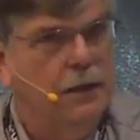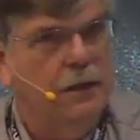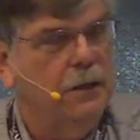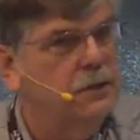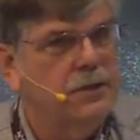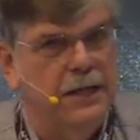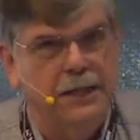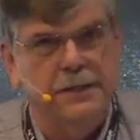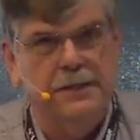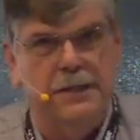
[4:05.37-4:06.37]
Those
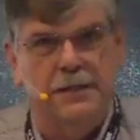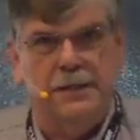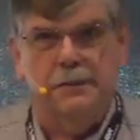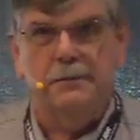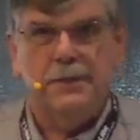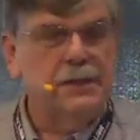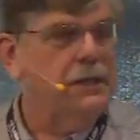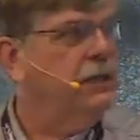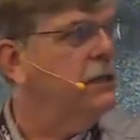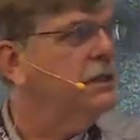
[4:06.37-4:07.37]
then systems
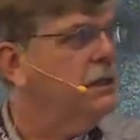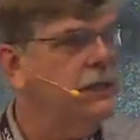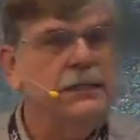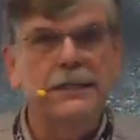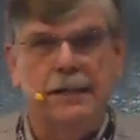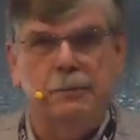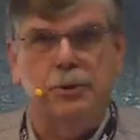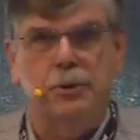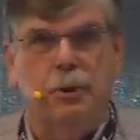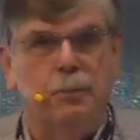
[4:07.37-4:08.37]
in this
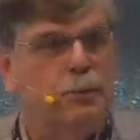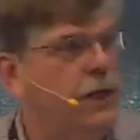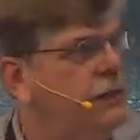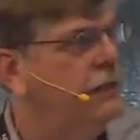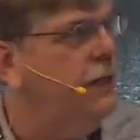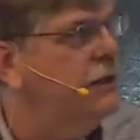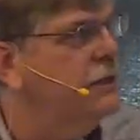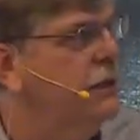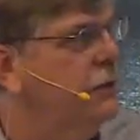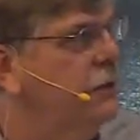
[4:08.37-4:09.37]
conceptual
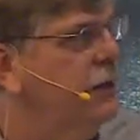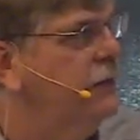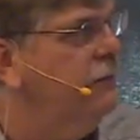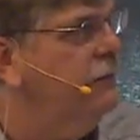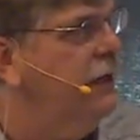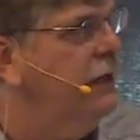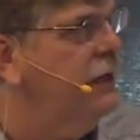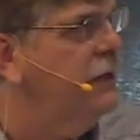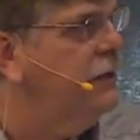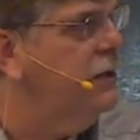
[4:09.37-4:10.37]
process will then feed
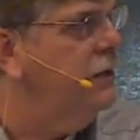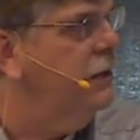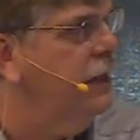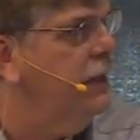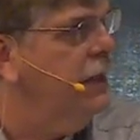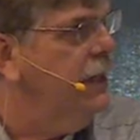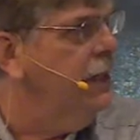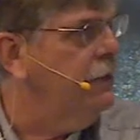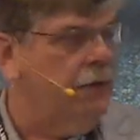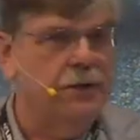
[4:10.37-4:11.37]
into
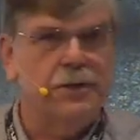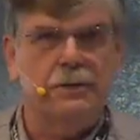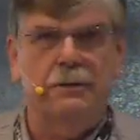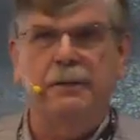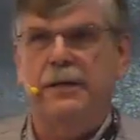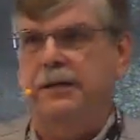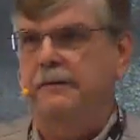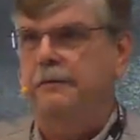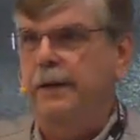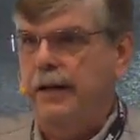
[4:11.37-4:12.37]
either a
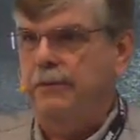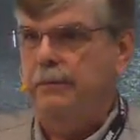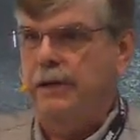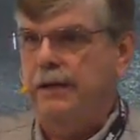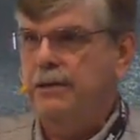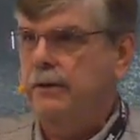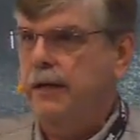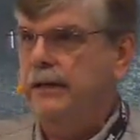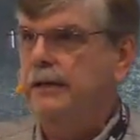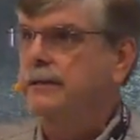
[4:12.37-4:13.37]
discriminative pathway, so
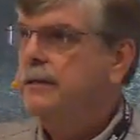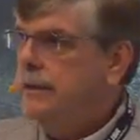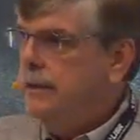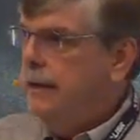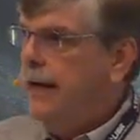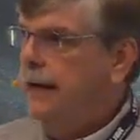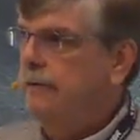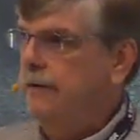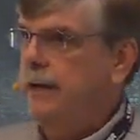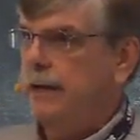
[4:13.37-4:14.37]
I can
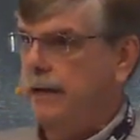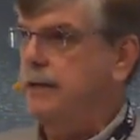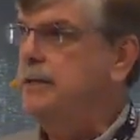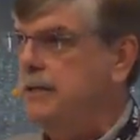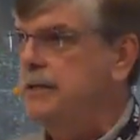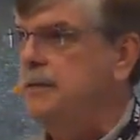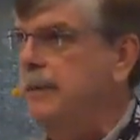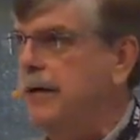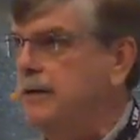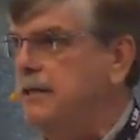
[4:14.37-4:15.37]
have, in essence, a
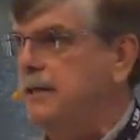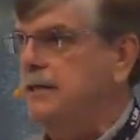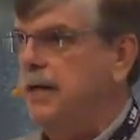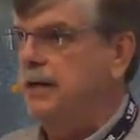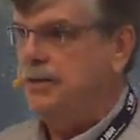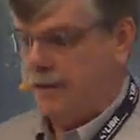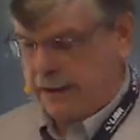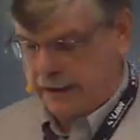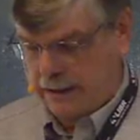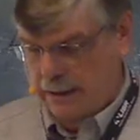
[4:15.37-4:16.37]
somatosensation of
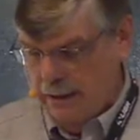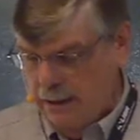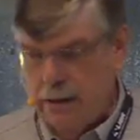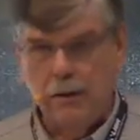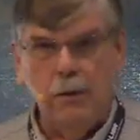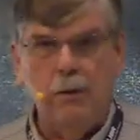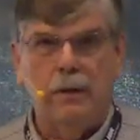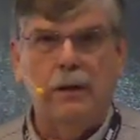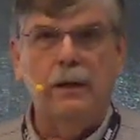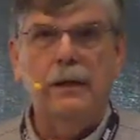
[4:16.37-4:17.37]
that,
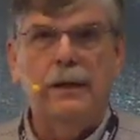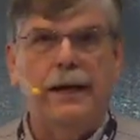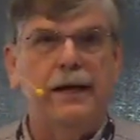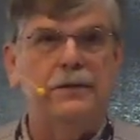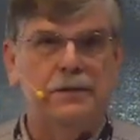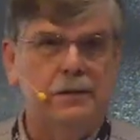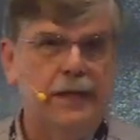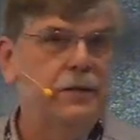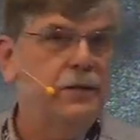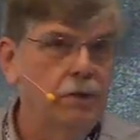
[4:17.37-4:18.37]
or, as
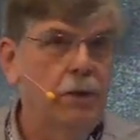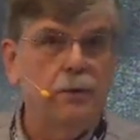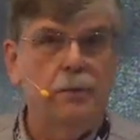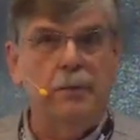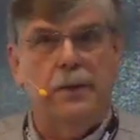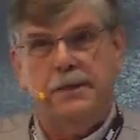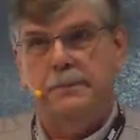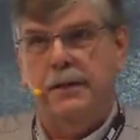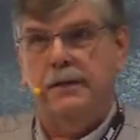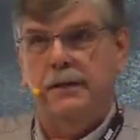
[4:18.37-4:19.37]
you all know much
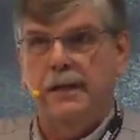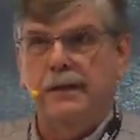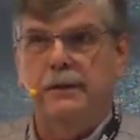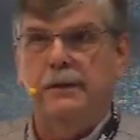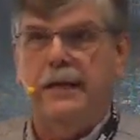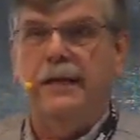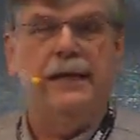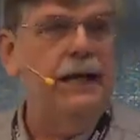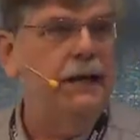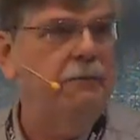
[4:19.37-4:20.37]
better than I do, it
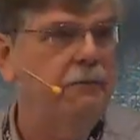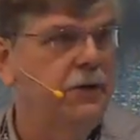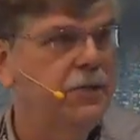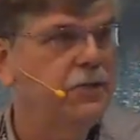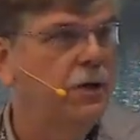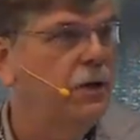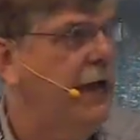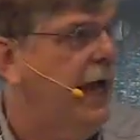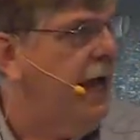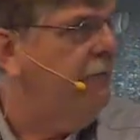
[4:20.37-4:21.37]
can have a very strong
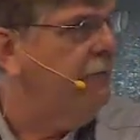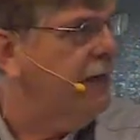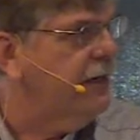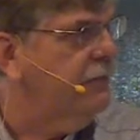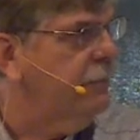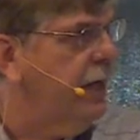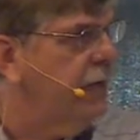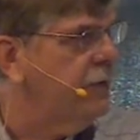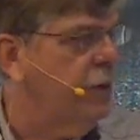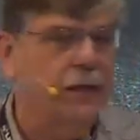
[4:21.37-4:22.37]
affective
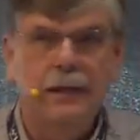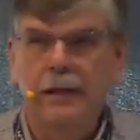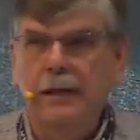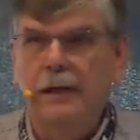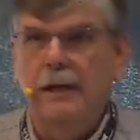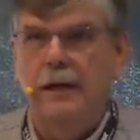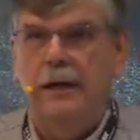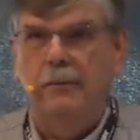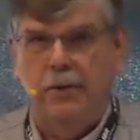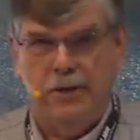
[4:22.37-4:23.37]
pathway
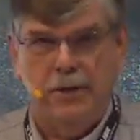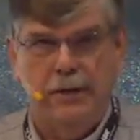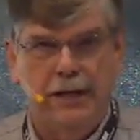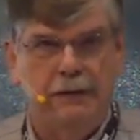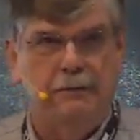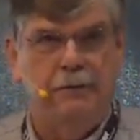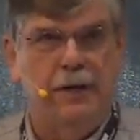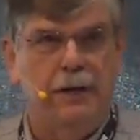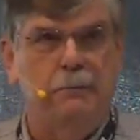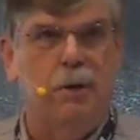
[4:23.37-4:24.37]
in which you have a
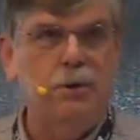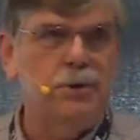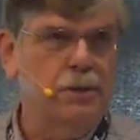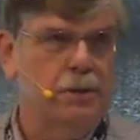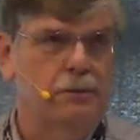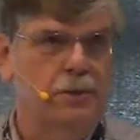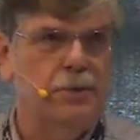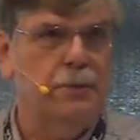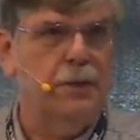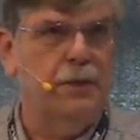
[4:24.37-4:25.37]
very emotional
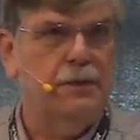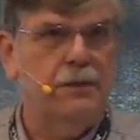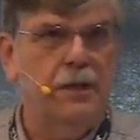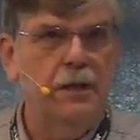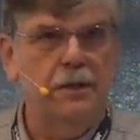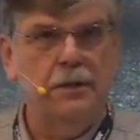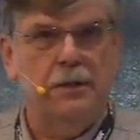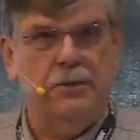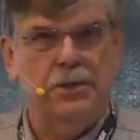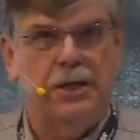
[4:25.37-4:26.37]
response to
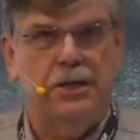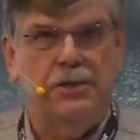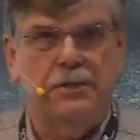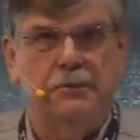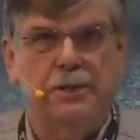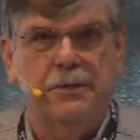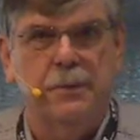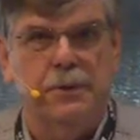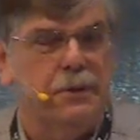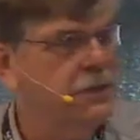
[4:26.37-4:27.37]
those changes in
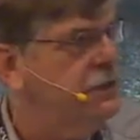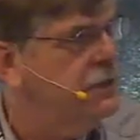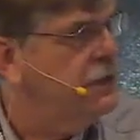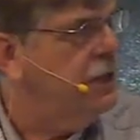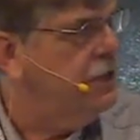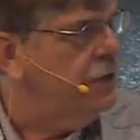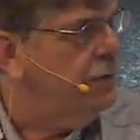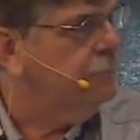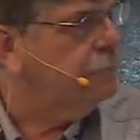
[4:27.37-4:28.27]
respiratory sensation.